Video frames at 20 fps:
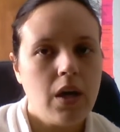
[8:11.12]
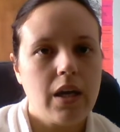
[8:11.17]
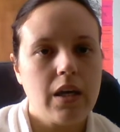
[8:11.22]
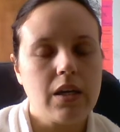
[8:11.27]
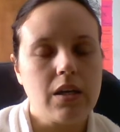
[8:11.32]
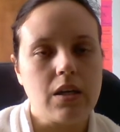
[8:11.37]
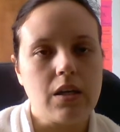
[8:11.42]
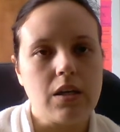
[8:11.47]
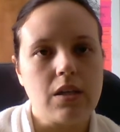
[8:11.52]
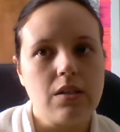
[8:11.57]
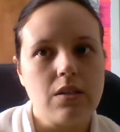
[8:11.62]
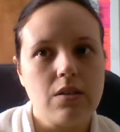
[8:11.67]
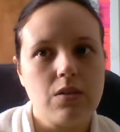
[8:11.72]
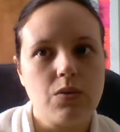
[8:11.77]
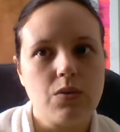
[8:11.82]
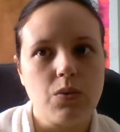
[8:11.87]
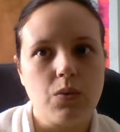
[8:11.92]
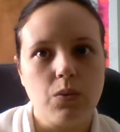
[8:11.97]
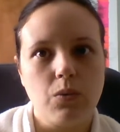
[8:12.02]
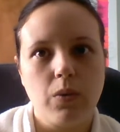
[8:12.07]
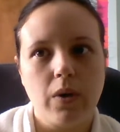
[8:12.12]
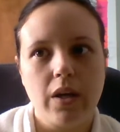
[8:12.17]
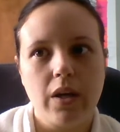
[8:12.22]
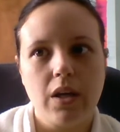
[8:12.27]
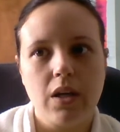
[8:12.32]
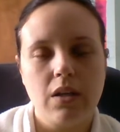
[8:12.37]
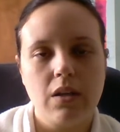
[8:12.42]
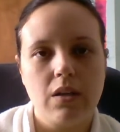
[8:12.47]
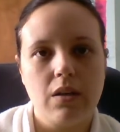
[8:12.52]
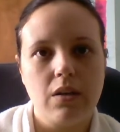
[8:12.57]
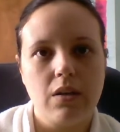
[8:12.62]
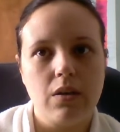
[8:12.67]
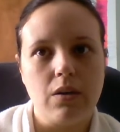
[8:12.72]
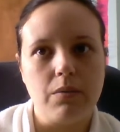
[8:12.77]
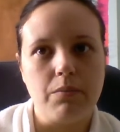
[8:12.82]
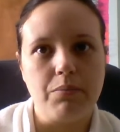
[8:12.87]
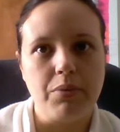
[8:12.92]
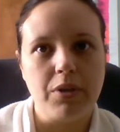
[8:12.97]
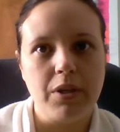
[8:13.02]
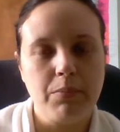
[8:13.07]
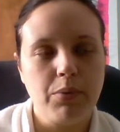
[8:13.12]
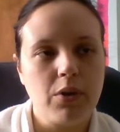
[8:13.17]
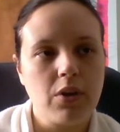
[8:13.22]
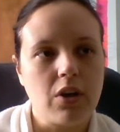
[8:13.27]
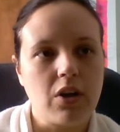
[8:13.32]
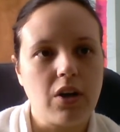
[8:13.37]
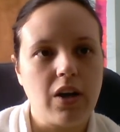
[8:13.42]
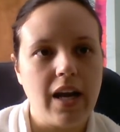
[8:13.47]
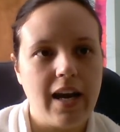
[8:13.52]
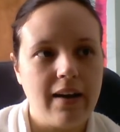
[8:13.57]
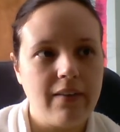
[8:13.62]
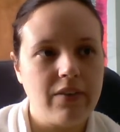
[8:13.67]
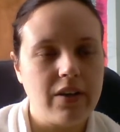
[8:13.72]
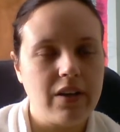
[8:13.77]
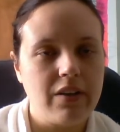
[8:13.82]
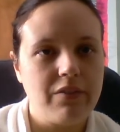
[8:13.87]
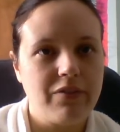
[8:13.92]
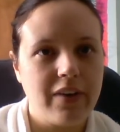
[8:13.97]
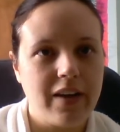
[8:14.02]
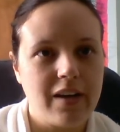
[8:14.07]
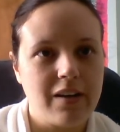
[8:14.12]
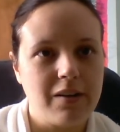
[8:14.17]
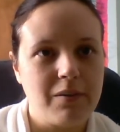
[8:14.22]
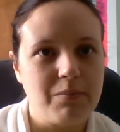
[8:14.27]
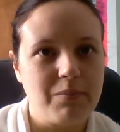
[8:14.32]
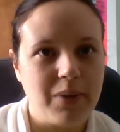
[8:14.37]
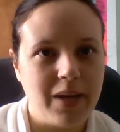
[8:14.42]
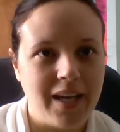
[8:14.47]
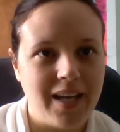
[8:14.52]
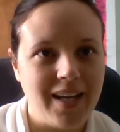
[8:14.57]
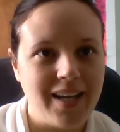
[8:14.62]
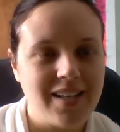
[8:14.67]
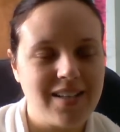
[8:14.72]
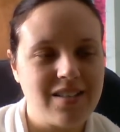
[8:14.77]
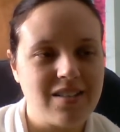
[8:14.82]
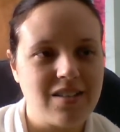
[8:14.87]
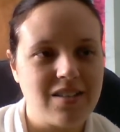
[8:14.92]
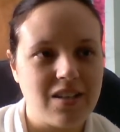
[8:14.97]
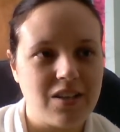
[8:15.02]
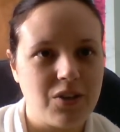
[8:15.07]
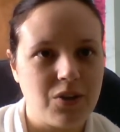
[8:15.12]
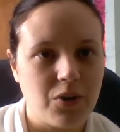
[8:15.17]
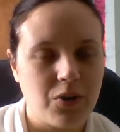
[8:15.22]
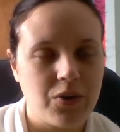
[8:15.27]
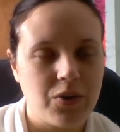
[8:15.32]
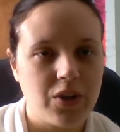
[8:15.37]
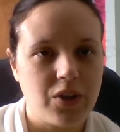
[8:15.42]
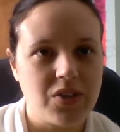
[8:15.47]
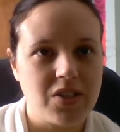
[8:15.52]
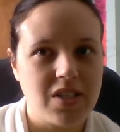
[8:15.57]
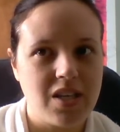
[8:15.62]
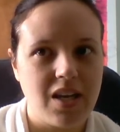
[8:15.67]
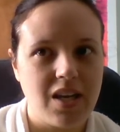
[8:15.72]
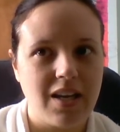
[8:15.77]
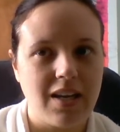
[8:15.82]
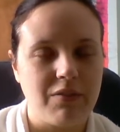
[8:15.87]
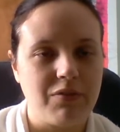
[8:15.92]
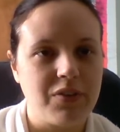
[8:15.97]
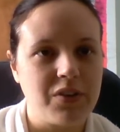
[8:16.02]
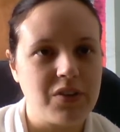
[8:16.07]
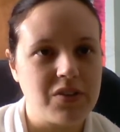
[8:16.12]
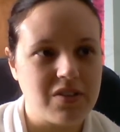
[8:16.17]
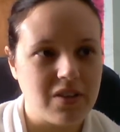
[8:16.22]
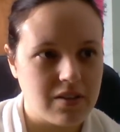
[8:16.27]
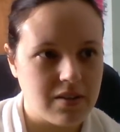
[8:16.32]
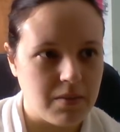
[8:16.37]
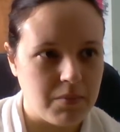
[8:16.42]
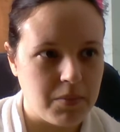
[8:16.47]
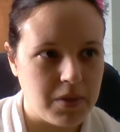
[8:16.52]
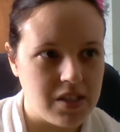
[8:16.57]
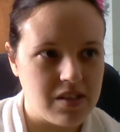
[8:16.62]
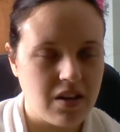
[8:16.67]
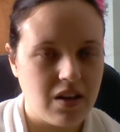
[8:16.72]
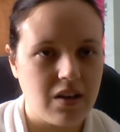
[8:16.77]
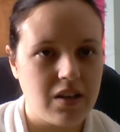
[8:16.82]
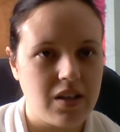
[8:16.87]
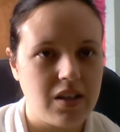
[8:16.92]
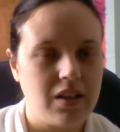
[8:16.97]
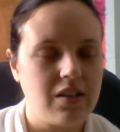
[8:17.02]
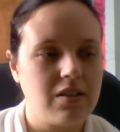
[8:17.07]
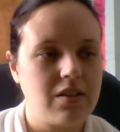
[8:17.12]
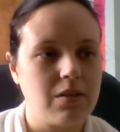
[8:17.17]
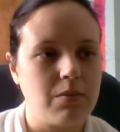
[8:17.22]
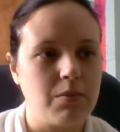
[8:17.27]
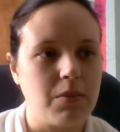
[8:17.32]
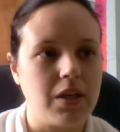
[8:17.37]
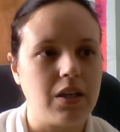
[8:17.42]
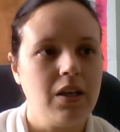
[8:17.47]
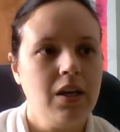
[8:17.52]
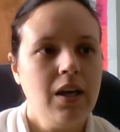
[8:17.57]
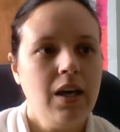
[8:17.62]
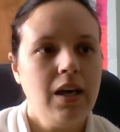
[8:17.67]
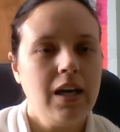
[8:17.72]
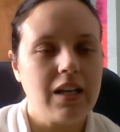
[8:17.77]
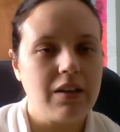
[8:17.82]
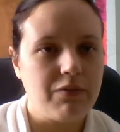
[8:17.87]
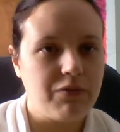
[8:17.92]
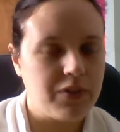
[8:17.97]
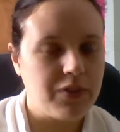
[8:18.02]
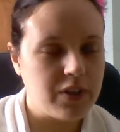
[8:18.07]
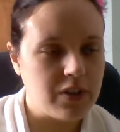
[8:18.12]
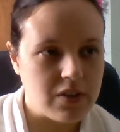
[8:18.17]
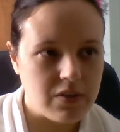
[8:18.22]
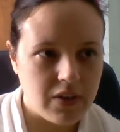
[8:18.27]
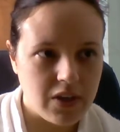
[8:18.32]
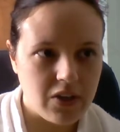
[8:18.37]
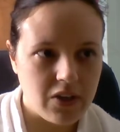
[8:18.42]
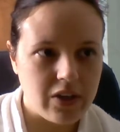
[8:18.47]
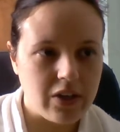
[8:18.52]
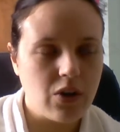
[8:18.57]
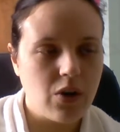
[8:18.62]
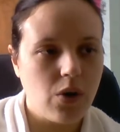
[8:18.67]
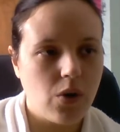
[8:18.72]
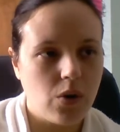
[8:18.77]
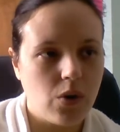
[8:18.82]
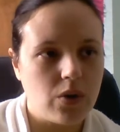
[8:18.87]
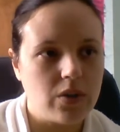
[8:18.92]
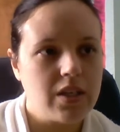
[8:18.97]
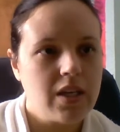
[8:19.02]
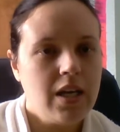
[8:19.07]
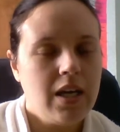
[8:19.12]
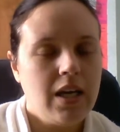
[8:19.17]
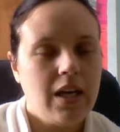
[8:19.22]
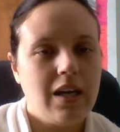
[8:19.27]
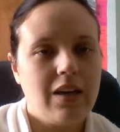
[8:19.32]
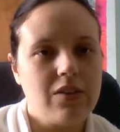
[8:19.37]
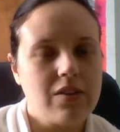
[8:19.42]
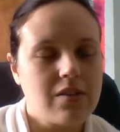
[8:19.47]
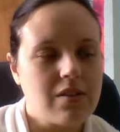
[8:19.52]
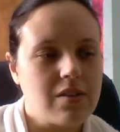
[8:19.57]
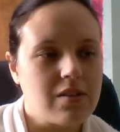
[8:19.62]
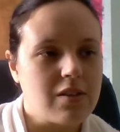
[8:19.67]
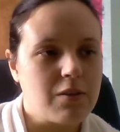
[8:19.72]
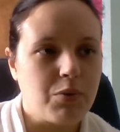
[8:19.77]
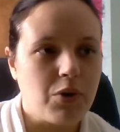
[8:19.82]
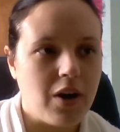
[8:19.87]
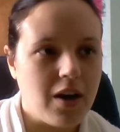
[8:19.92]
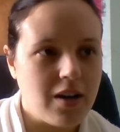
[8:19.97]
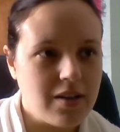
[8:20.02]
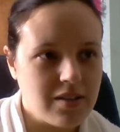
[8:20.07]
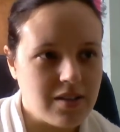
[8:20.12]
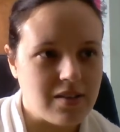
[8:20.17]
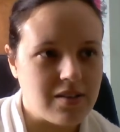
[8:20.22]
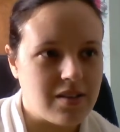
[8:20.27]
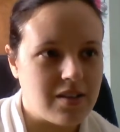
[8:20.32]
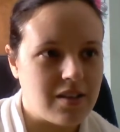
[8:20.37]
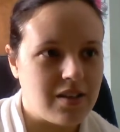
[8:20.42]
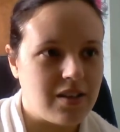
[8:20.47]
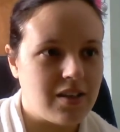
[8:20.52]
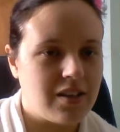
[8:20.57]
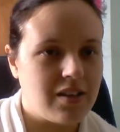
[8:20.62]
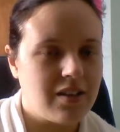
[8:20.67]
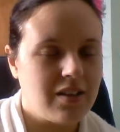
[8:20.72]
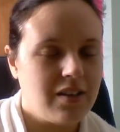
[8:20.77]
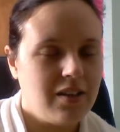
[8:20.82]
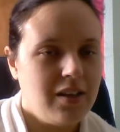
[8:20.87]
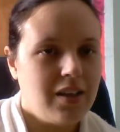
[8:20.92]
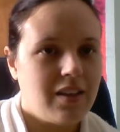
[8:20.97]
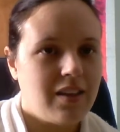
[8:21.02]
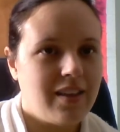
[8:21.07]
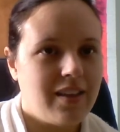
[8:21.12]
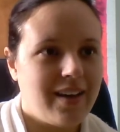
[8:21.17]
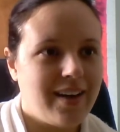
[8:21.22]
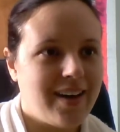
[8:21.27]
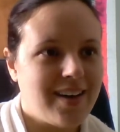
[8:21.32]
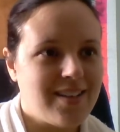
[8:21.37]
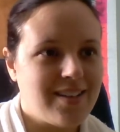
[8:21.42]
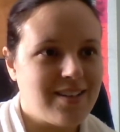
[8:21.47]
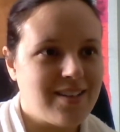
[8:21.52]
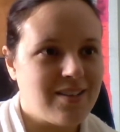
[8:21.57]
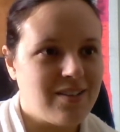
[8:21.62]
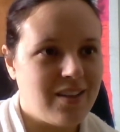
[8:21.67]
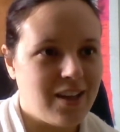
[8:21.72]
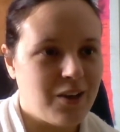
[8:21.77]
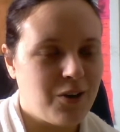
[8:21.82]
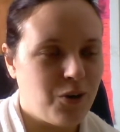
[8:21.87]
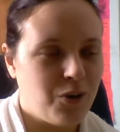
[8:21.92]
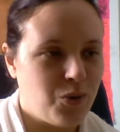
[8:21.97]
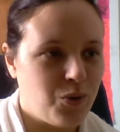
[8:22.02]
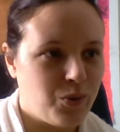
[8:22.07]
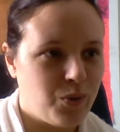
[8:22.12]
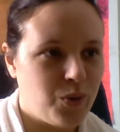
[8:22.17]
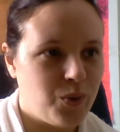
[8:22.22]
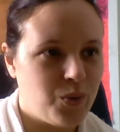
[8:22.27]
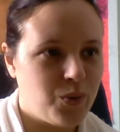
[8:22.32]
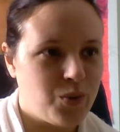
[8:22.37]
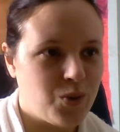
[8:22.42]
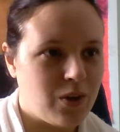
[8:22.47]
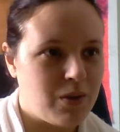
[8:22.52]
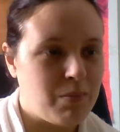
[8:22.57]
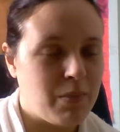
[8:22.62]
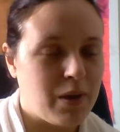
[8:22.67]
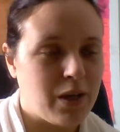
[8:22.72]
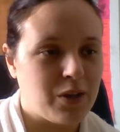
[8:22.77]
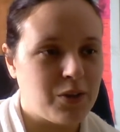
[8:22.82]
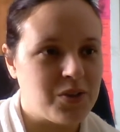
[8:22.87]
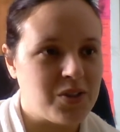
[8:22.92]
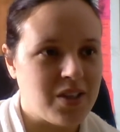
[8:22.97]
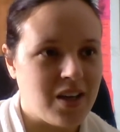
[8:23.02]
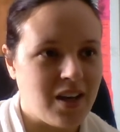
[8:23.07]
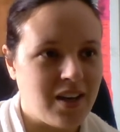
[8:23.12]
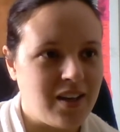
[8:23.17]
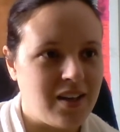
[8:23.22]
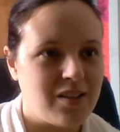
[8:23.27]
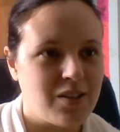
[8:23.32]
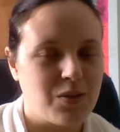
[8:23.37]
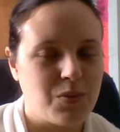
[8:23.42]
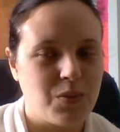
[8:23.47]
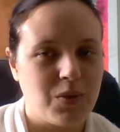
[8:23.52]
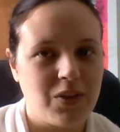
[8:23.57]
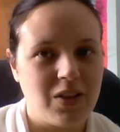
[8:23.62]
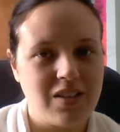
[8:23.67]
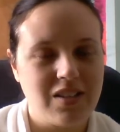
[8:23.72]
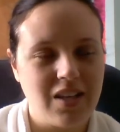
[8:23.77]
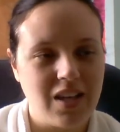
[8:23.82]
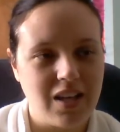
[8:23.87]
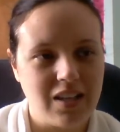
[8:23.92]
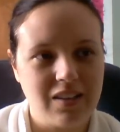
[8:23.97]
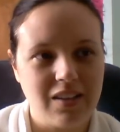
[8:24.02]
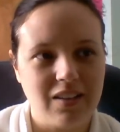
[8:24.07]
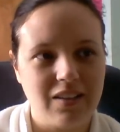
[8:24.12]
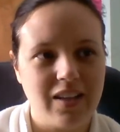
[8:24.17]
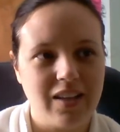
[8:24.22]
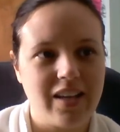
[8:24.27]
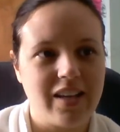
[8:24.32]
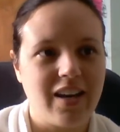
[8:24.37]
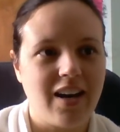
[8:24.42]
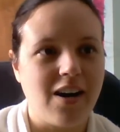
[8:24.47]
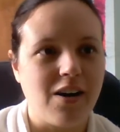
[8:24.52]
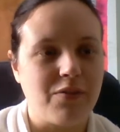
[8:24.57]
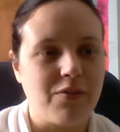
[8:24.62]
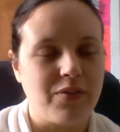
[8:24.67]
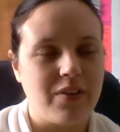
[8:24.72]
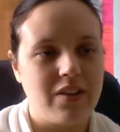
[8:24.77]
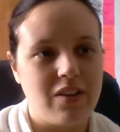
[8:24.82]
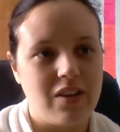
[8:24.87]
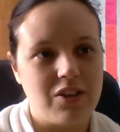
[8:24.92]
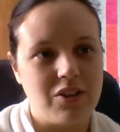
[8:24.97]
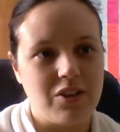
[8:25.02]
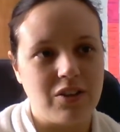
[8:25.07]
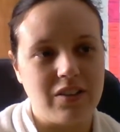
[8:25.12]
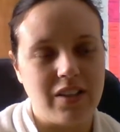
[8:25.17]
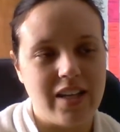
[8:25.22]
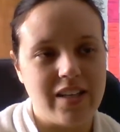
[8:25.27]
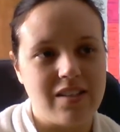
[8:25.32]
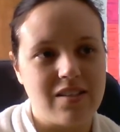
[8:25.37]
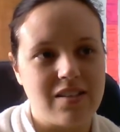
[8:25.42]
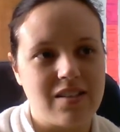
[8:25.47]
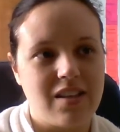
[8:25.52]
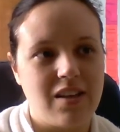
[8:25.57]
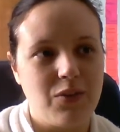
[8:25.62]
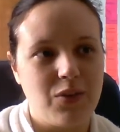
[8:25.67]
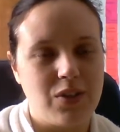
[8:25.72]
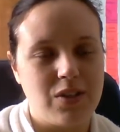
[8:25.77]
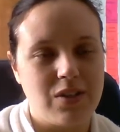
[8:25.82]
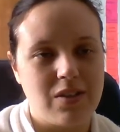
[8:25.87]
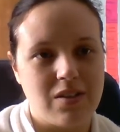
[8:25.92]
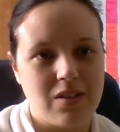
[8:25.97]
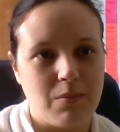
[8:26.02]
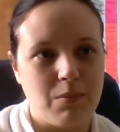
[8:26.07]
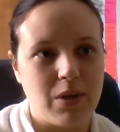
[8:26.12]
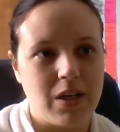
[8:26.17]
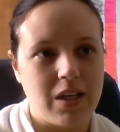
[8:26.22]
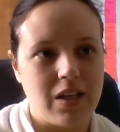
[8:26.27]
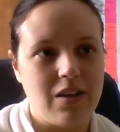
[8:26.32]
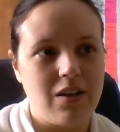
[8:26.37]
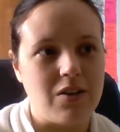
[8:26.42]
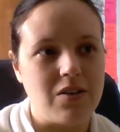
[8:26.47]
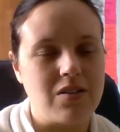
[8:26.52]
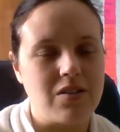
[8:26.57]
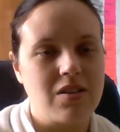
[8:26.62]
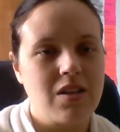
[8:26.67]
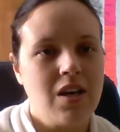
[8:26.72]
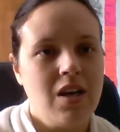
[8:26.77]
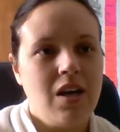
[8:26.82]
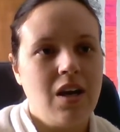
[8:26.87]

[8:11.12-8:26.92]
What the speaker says: And when people are having phantom pains, they'll say, it feels like somebody's cutting into me. It feels very cold. And this is the processing that they go through during medical science when they take that leg off, and then your leg is given to somebody else.